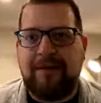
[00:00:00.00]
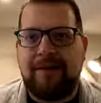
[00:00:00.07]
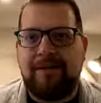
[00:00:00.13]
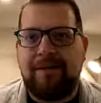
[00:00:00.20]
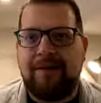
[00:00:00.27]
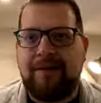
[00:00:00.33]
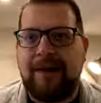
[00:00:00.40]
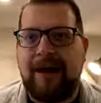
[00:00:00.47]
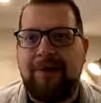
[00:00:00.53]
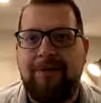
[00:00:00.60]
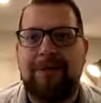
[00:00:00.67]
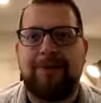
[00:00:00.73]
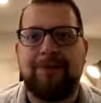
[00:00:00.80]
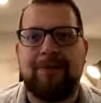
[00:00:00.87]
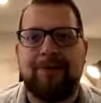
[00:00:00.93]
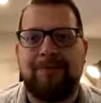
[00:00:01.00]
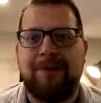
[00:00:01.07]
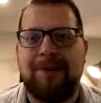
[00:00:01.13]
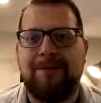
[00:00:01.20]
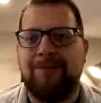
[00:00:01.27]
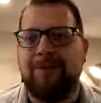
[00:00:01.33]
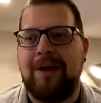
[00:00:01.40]
really God would be
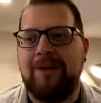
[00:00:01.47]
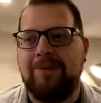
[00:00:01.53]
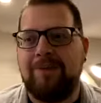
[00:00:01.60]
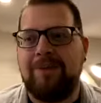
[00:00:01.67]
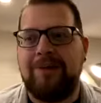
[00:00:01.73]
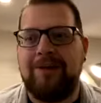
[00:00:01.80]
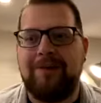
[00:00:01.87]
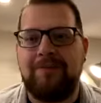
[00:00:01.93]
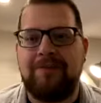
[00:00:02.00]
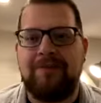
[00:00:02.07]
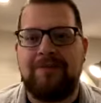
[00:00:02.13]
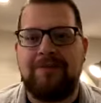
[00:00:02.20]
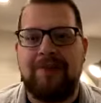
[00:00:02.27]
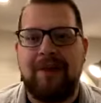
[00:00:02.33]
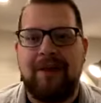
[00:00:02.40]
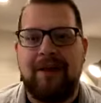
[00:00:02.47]
glorified through everything that was